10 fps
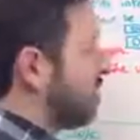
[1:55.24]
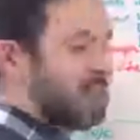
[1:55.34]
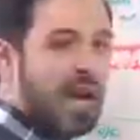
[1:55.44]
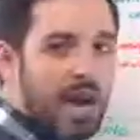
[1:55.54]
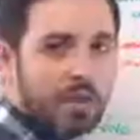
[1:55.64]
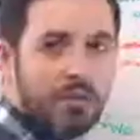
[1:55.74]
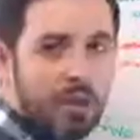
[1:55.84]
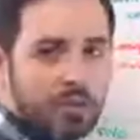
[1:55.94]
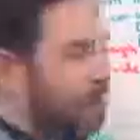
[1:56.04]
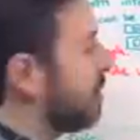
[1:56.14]
the
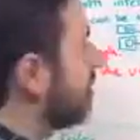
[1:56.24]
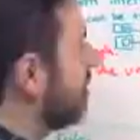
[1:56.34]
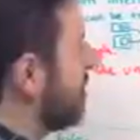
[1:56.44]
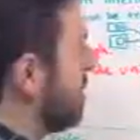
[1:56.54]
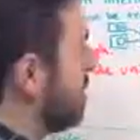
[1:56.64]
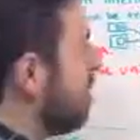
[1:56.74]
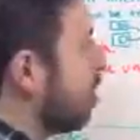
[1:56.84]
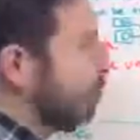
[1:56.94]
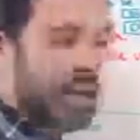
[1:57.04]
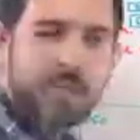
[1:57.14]
sidebars. Maybe this person has
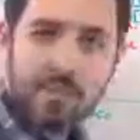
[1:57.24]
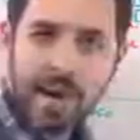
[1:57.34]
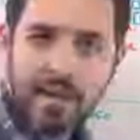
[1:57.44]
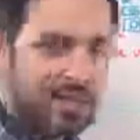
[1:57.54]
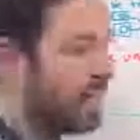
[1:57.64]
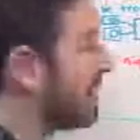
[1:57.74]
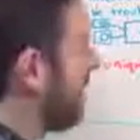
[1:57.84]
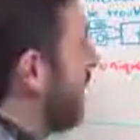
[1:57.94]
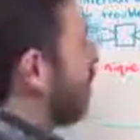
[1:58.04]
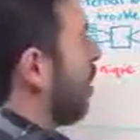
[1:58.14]
running some ads in the
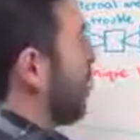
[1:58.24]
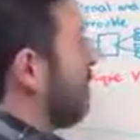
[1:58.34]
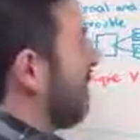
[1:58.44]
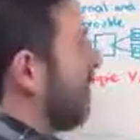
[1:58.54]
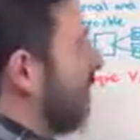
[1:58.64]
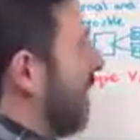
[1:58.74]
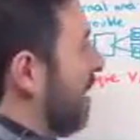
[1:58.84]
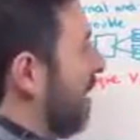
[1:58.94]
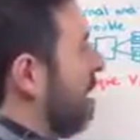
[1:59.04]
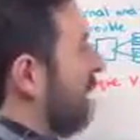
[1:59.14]
sidebar. Maybe they've got
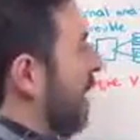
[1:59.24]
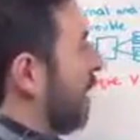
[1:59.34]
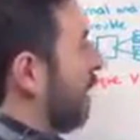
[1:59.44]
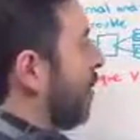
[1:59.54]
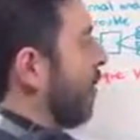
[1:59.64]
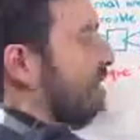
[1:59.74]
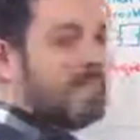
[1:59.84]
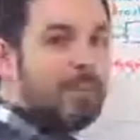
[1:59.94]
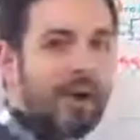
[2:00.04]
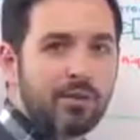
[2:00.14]
a little
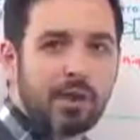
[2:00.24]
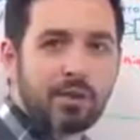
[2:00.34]
piece about